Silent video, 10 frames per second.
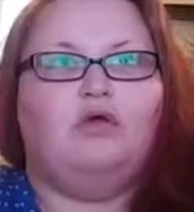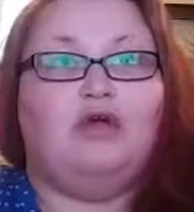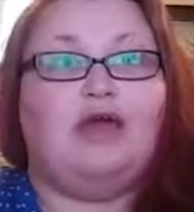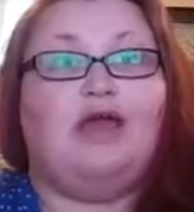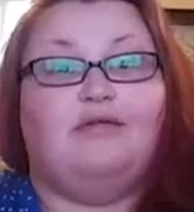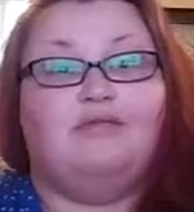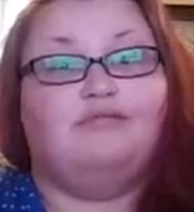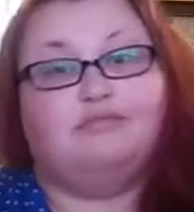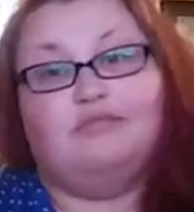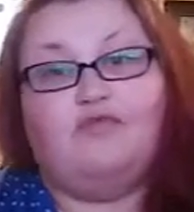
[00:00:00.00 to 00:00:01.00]
again,
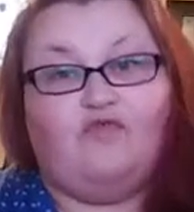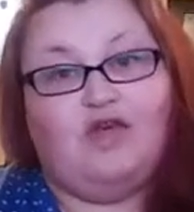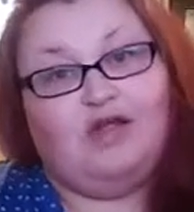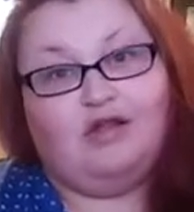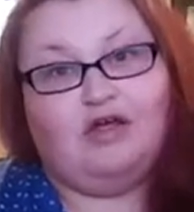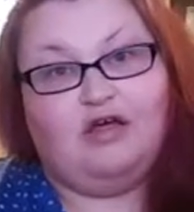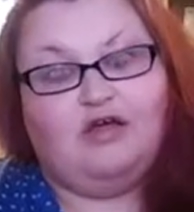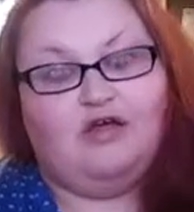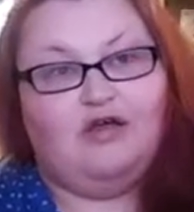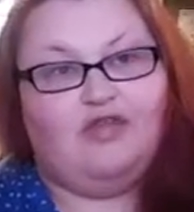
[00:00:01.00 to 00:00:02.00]
failure,
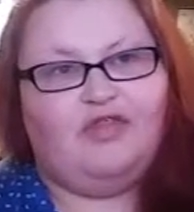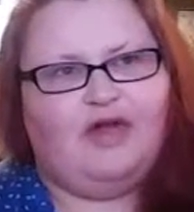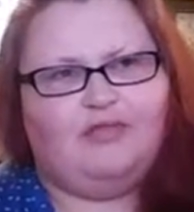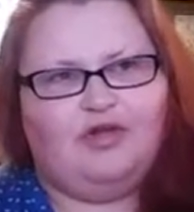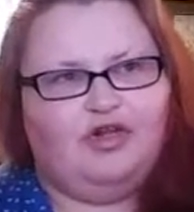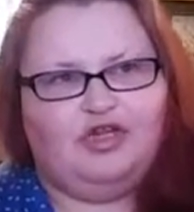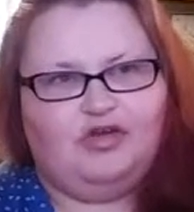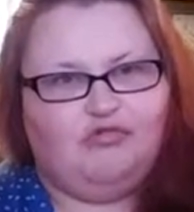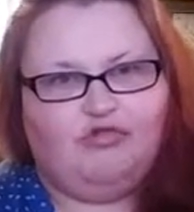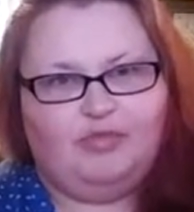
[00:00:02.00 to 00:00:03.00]
that I'm going to
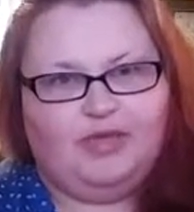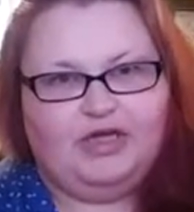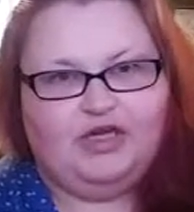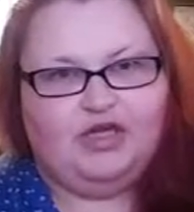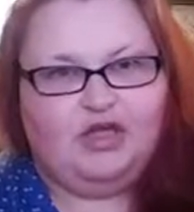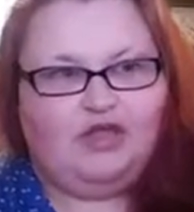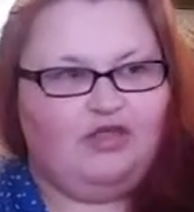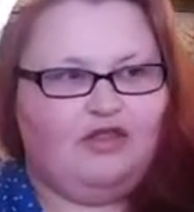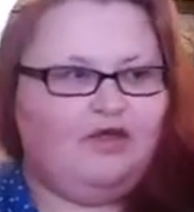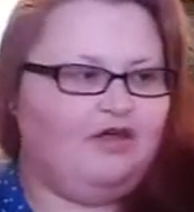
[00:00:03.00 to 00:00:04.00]
do rubbish,
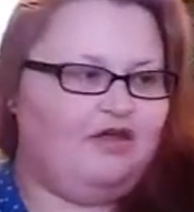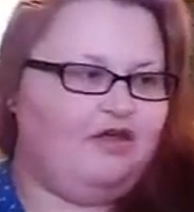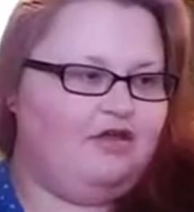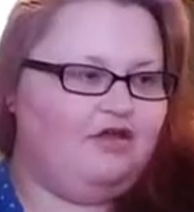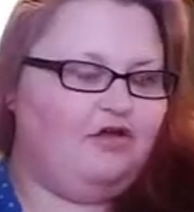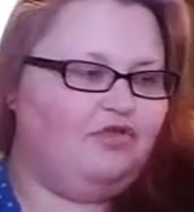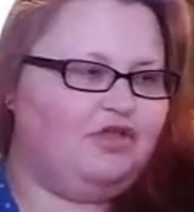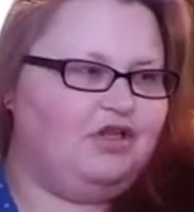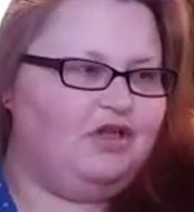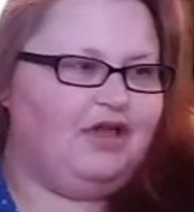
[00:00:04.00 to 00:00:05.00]
that no one's
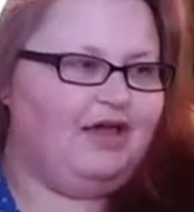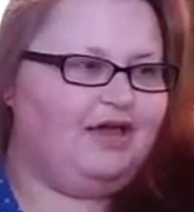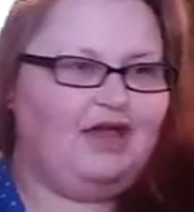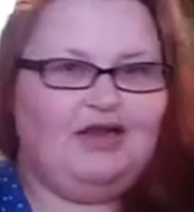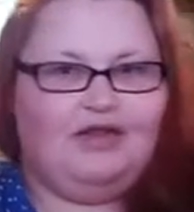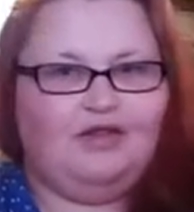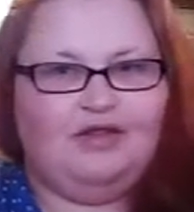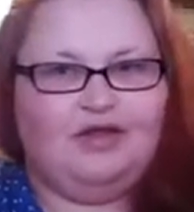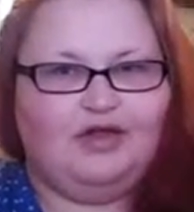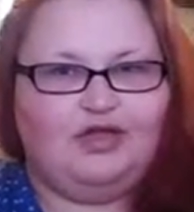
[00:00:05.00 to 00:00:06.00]
going to like anything
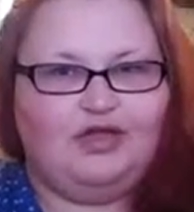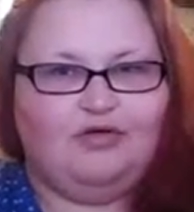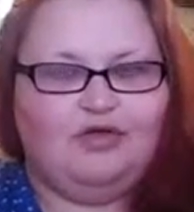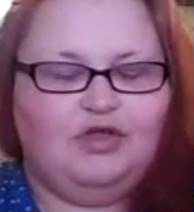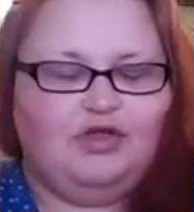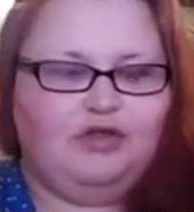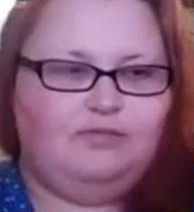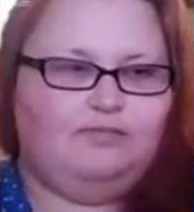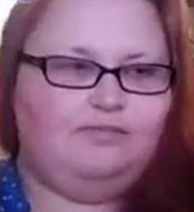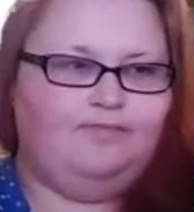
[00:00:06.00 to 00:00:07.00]
that I do.
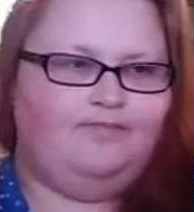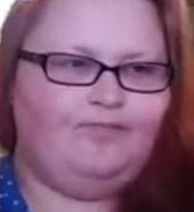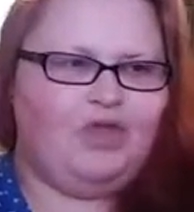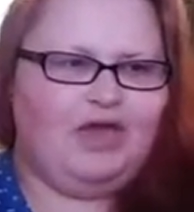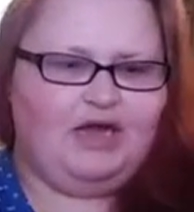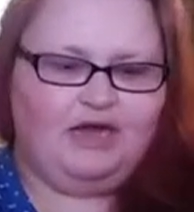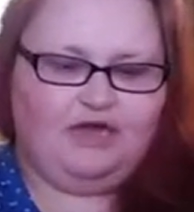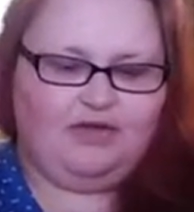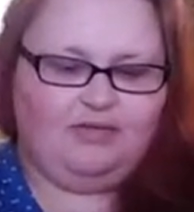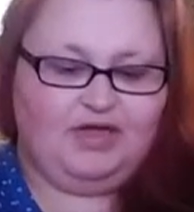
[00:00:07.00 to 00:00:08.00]
And
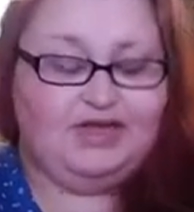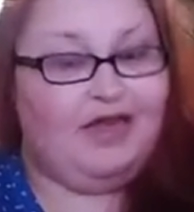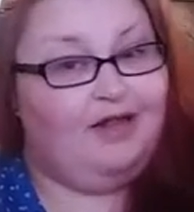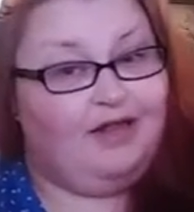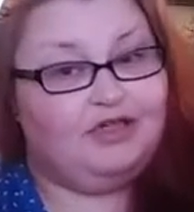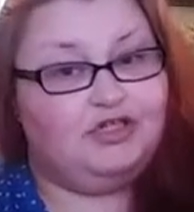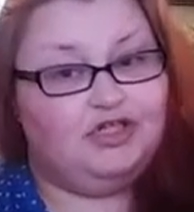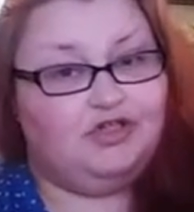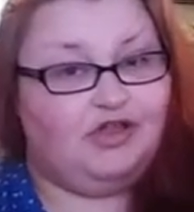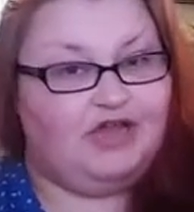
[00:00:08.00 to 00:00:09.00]
Adele actually
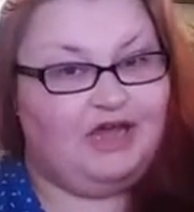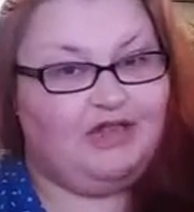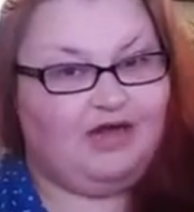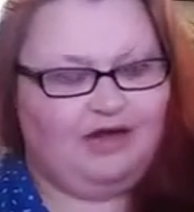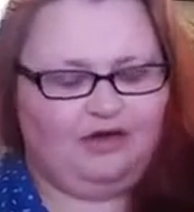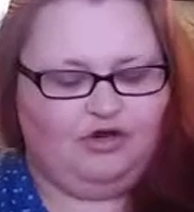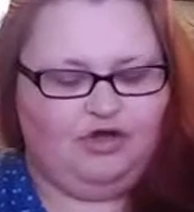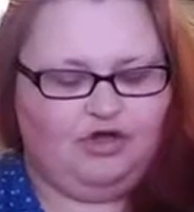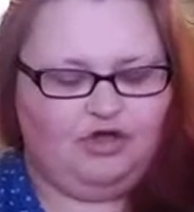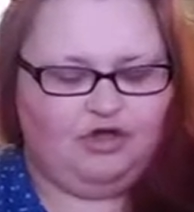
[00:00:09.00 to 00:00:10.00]
just said that on
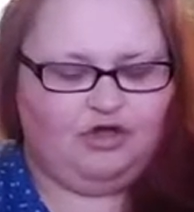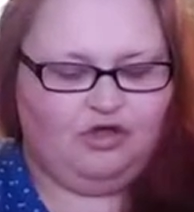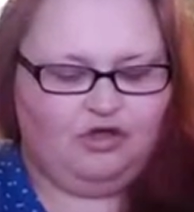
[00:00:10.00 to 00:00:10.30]
her